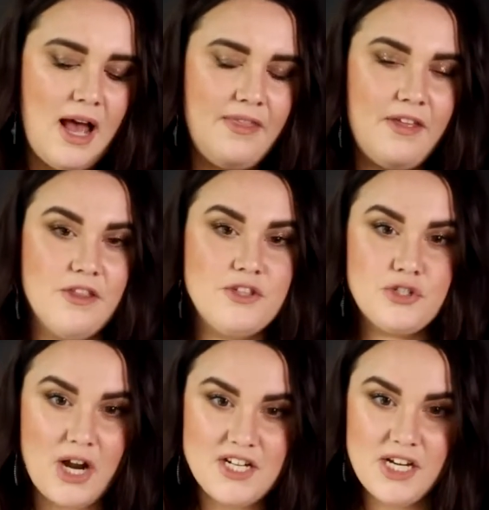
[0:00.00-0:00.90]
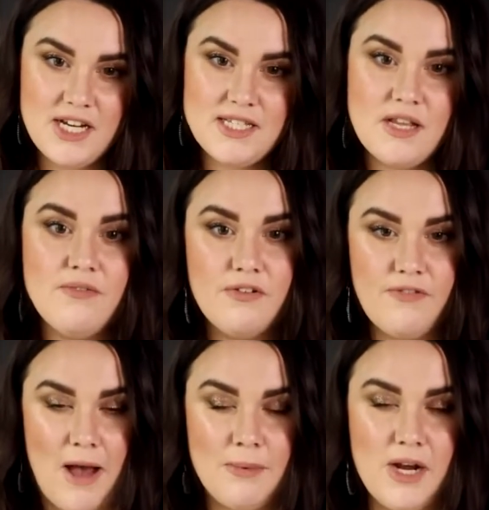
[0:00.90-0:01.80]
And then the stretchiness of the
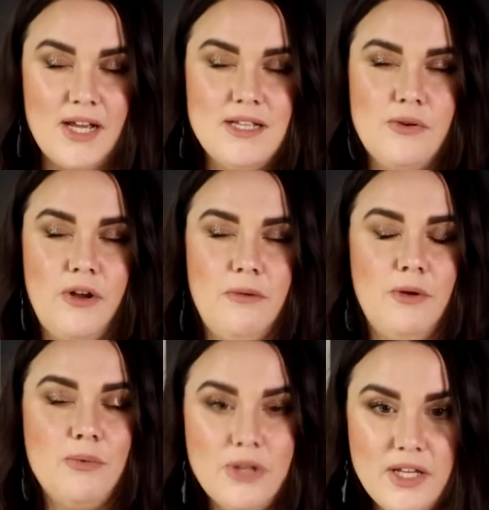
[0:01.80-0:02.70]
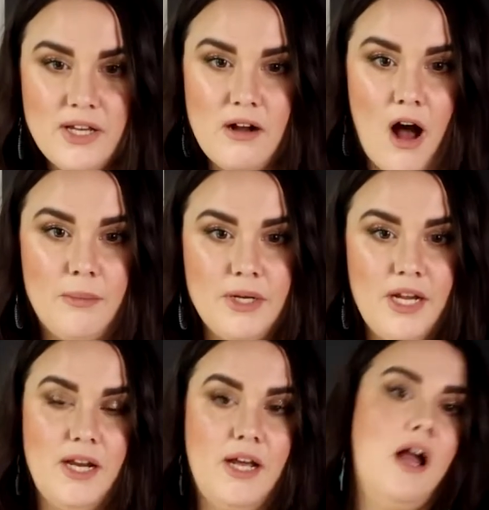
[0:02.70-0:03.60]
fabric is going to be really
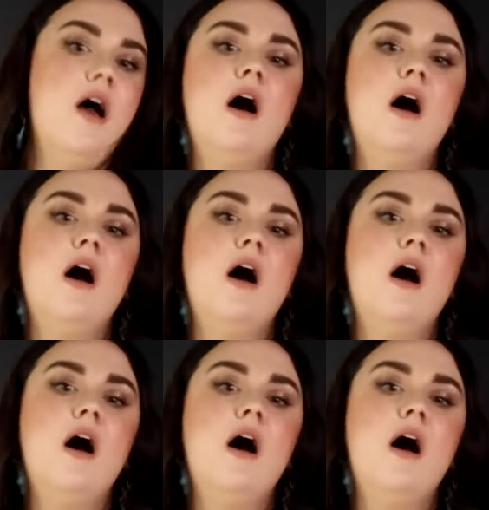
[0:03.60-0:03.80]
accommodating